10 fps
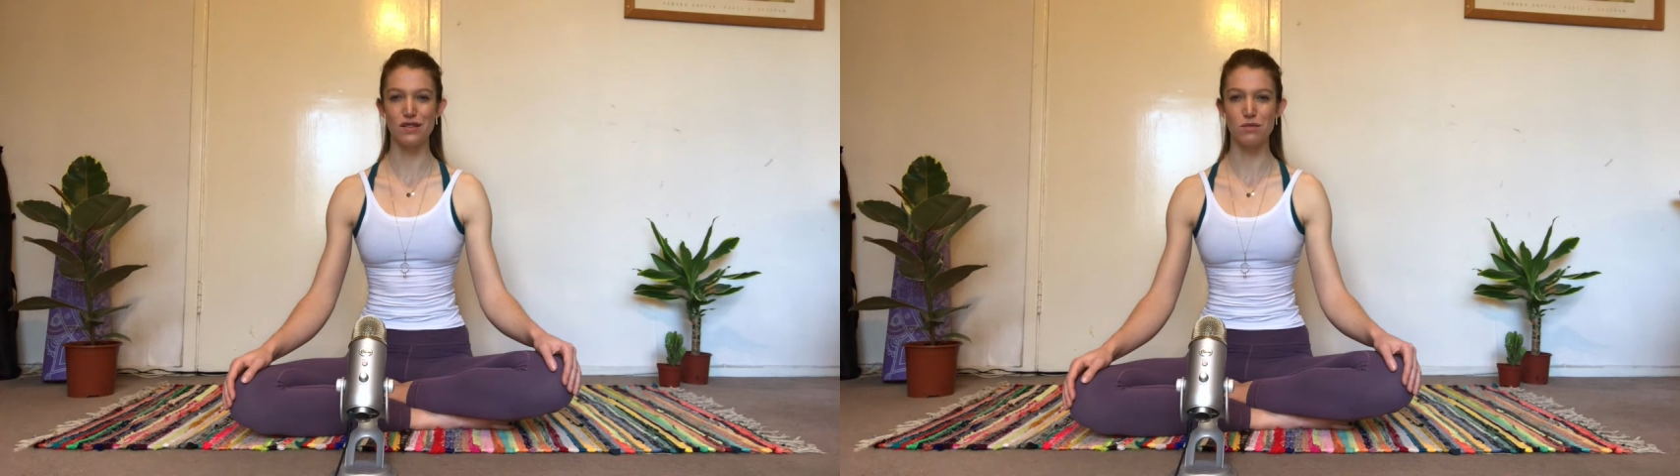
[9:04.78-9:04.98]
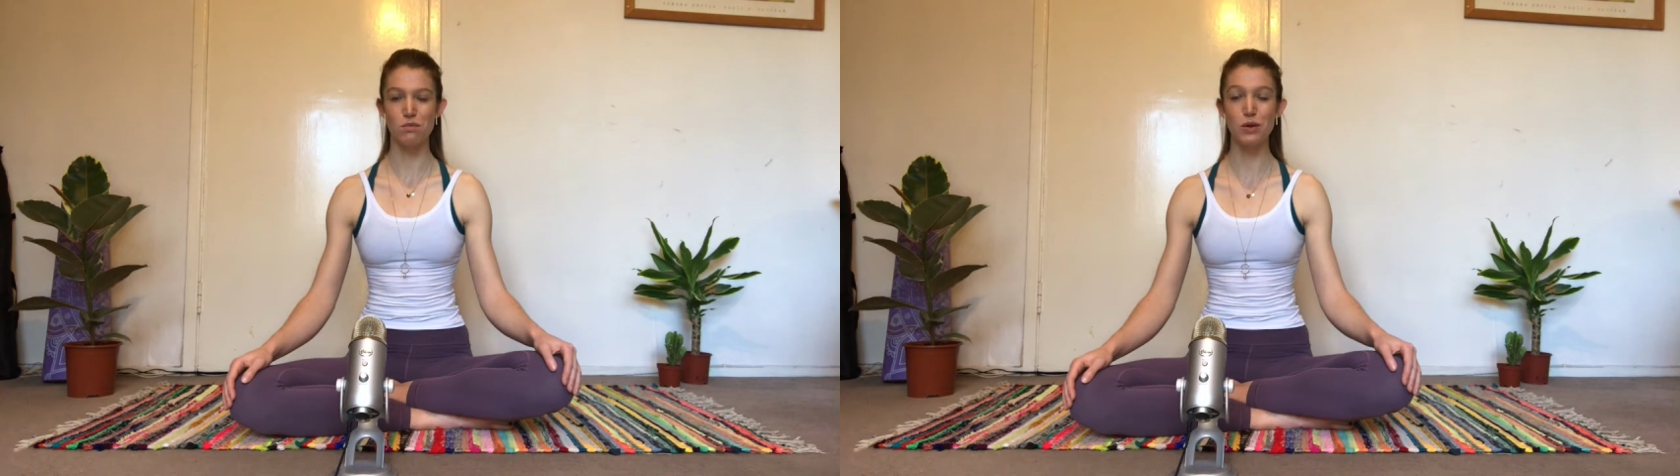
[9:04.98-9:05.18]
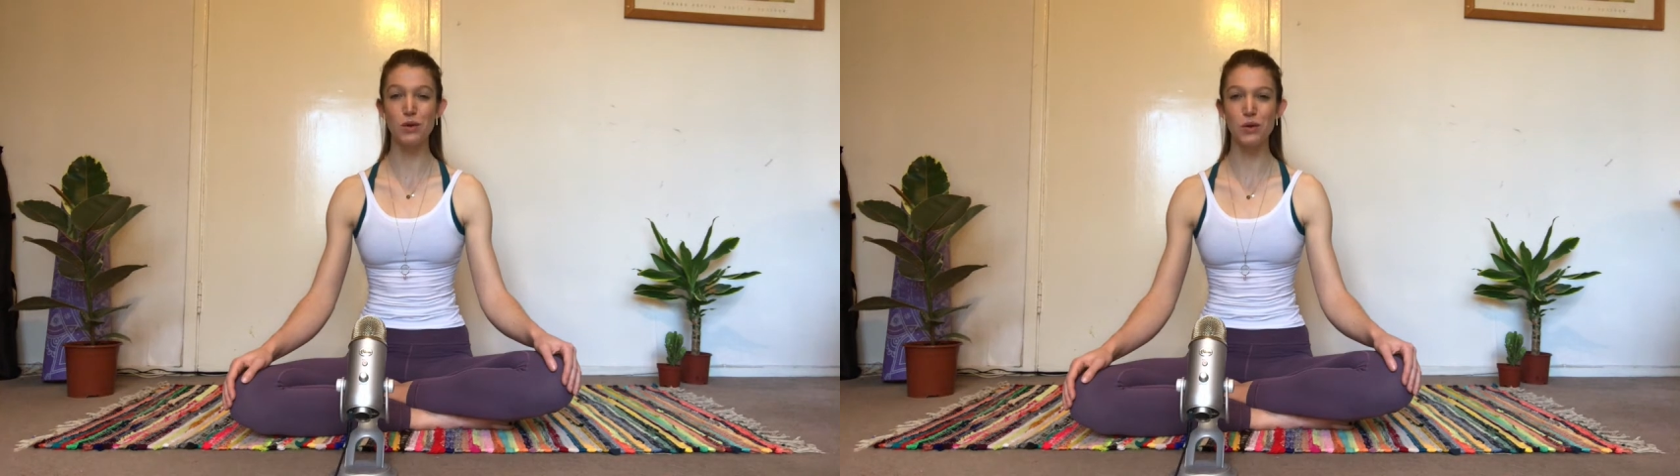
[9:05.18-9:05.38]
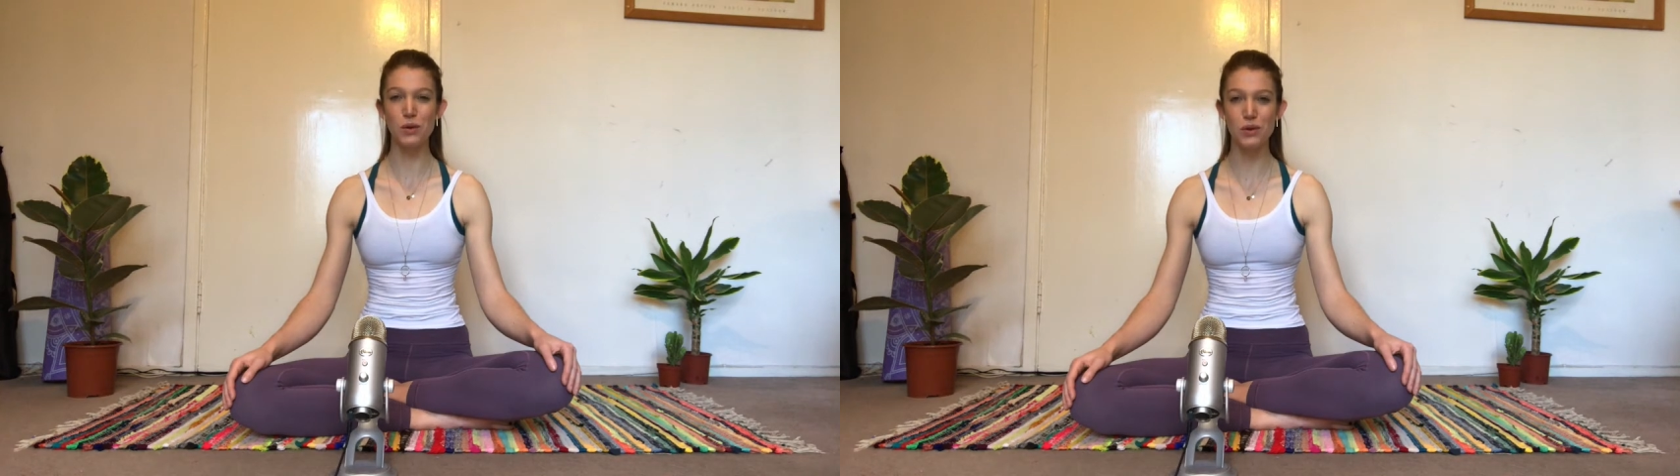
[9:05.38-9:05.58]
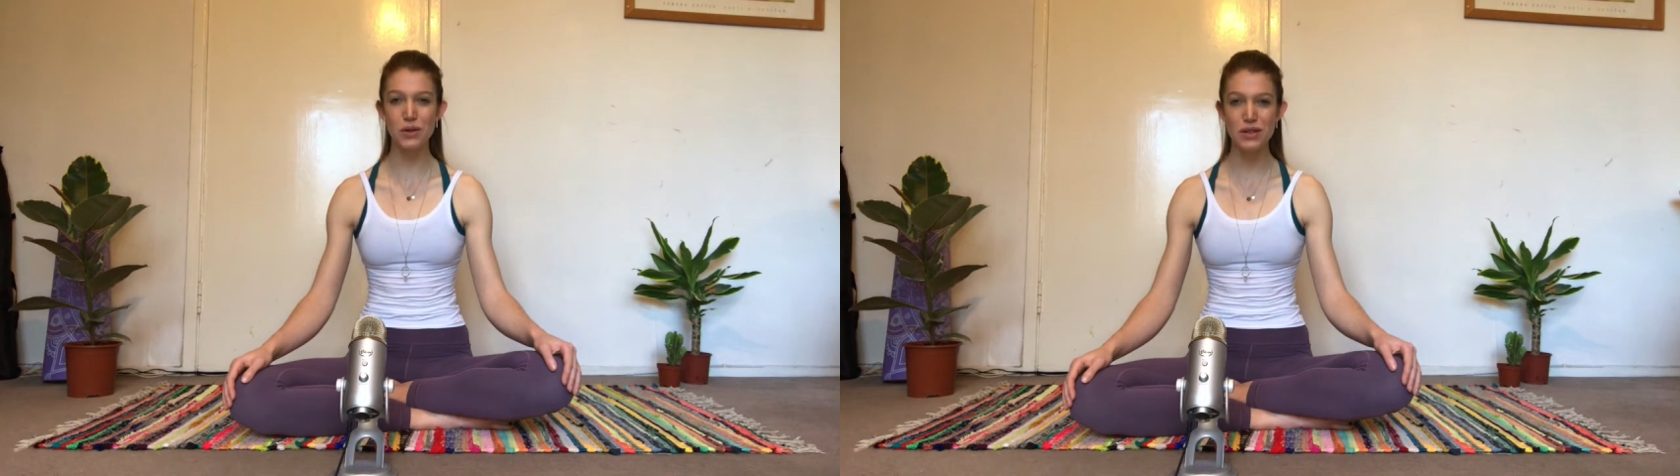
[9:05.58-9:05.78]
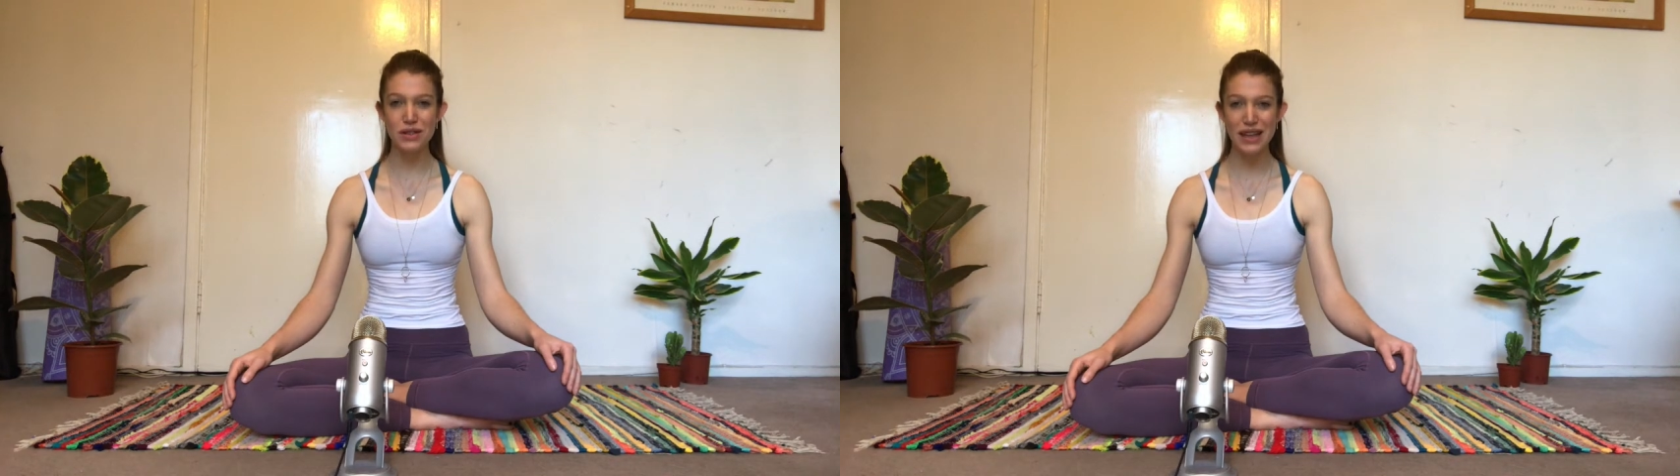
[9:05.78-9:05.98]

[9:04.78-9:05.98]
Pause.